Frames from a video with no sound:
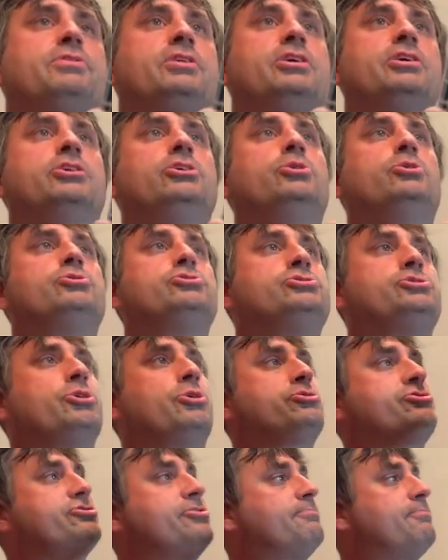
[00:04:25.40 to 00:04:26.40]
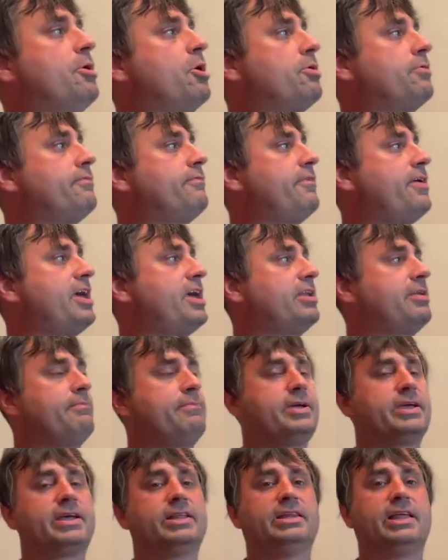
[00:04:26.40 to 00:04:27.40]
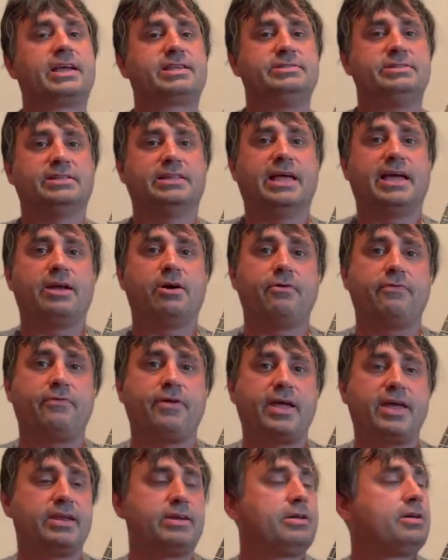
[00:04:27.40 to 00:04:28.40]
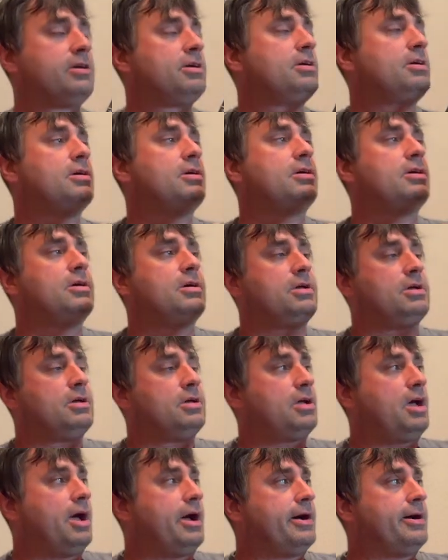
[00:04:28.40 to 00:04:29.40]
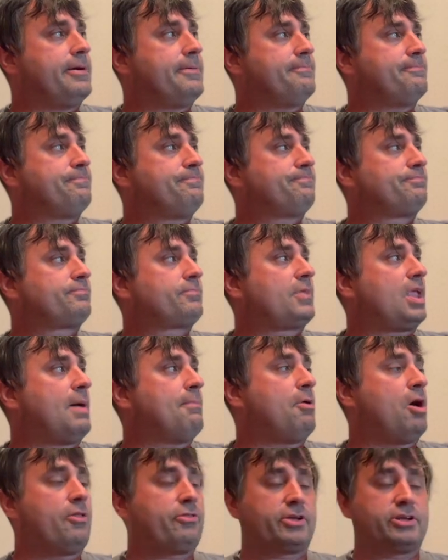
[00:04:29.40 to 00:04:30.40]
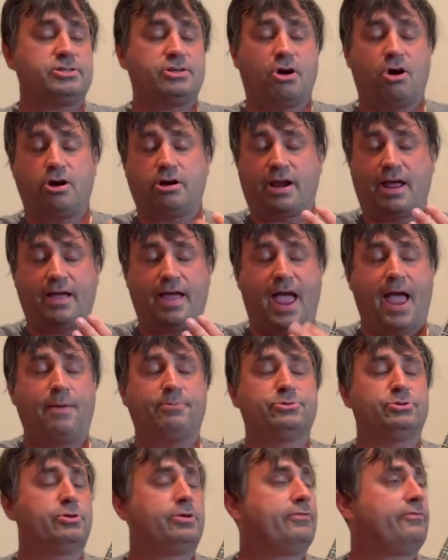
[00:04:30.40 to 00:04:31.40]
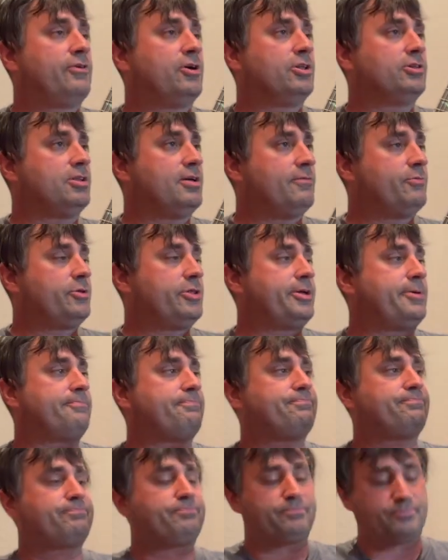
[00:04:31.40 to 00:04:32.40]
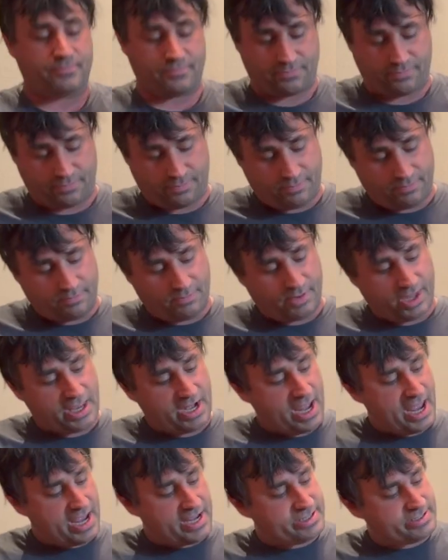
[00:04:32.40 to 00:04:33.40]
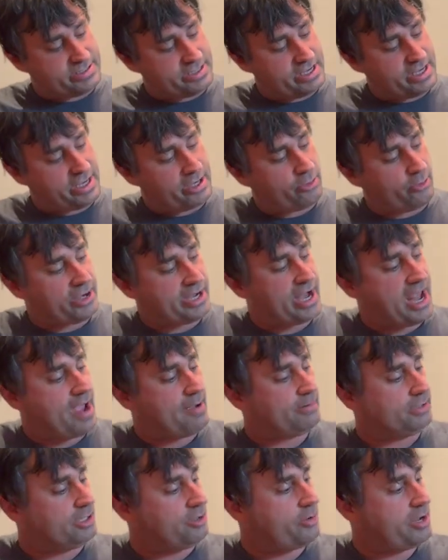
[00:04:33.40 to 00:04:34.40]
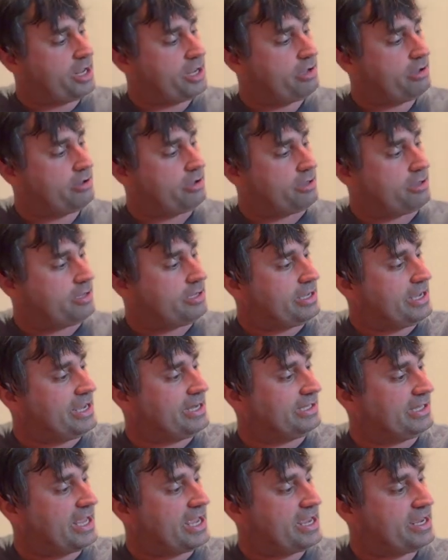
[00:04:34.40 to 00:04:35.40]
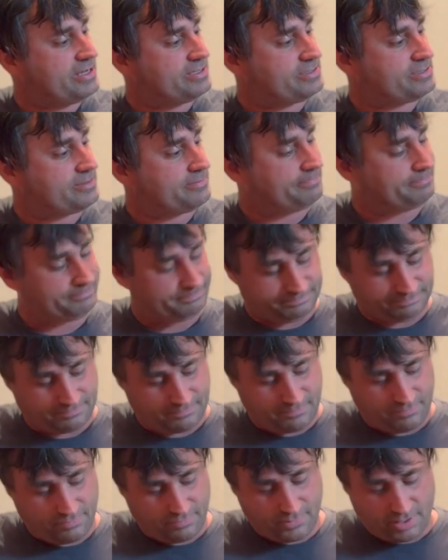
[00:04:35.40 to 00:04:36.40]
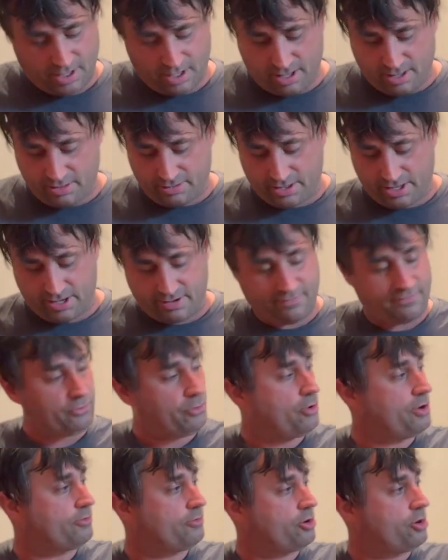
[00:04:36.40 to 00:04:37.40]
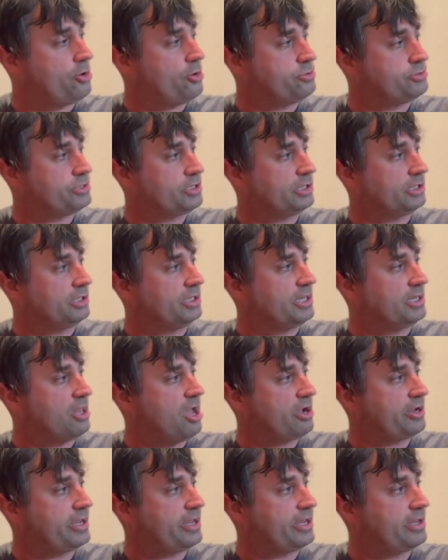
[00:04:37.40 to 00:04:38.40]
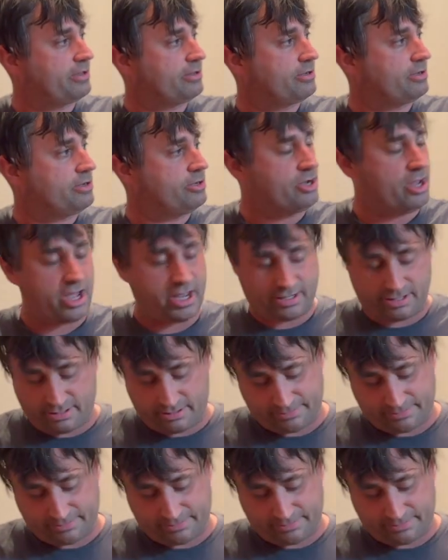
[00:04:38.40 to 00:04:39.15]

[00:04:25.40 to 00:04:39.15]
a huge Children of Bodom fan, a big Alexi Laiho fan. I bought the guitar and I absolutely fell in love with it. It has the green abalone inlays, the Floyd Rose and locking nut.